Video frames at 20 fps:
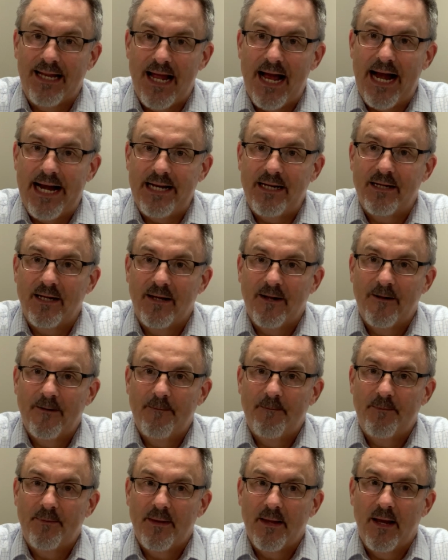light.
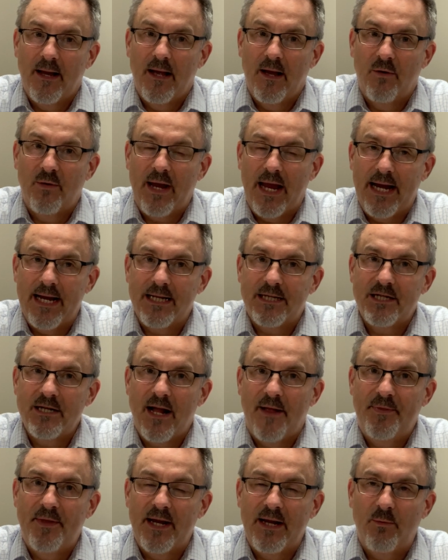Okay, it's
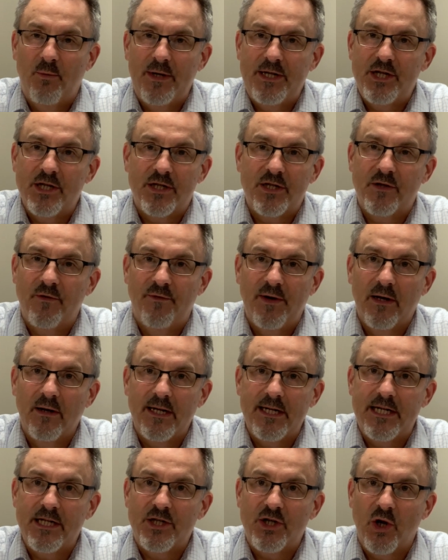not that we just
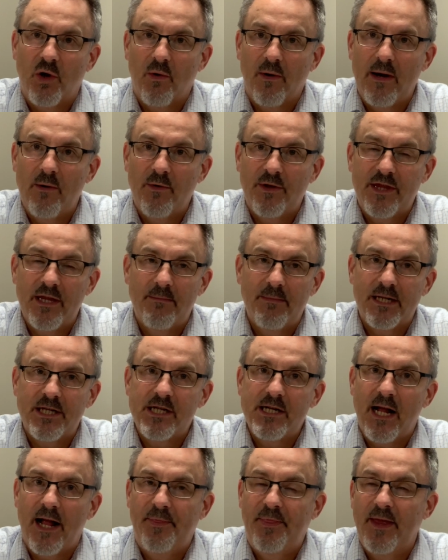severely disagree with him. It's
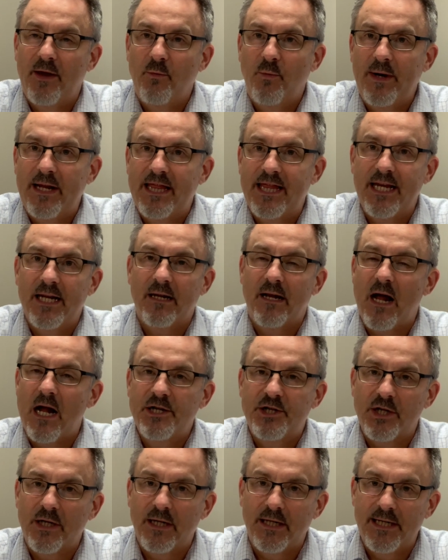not that we
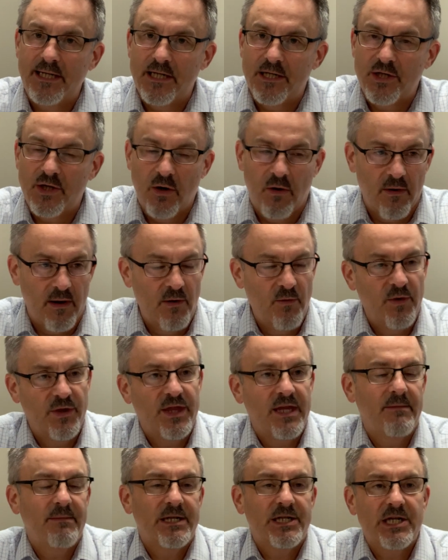theologically disagree with
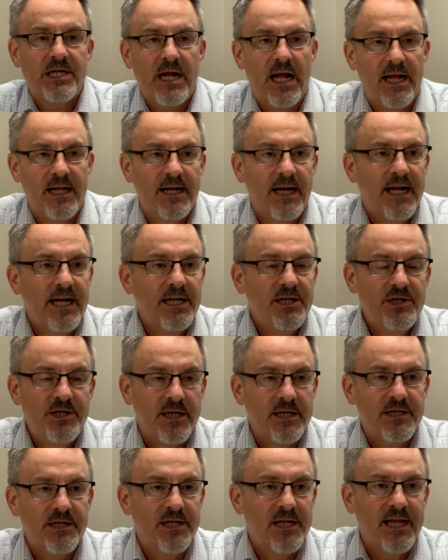him. It's not
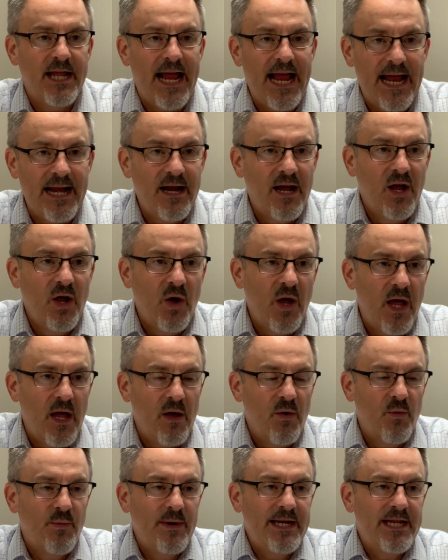just that
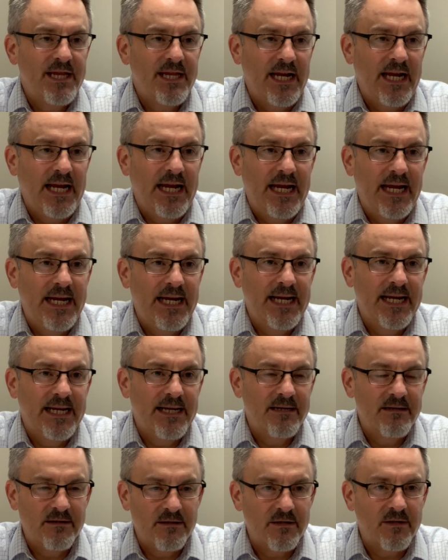we think he
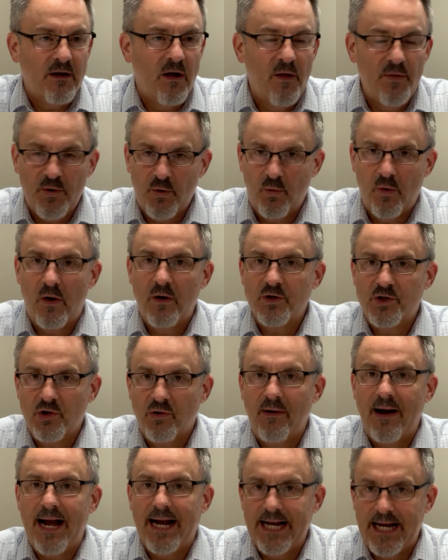is on the wrong
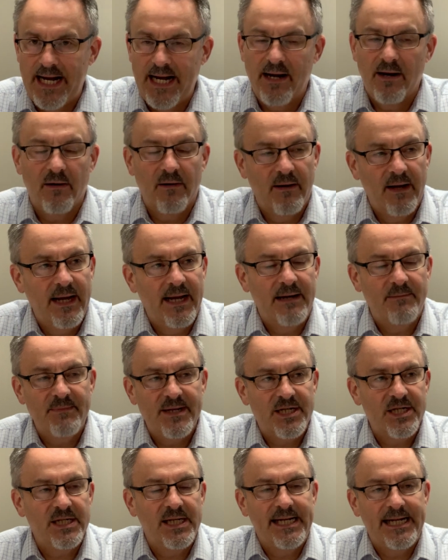track here and
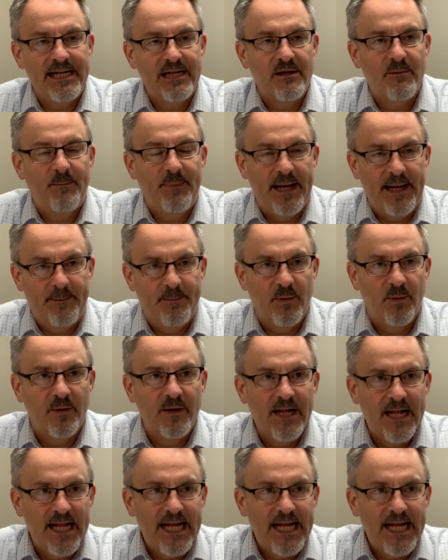misleading the people.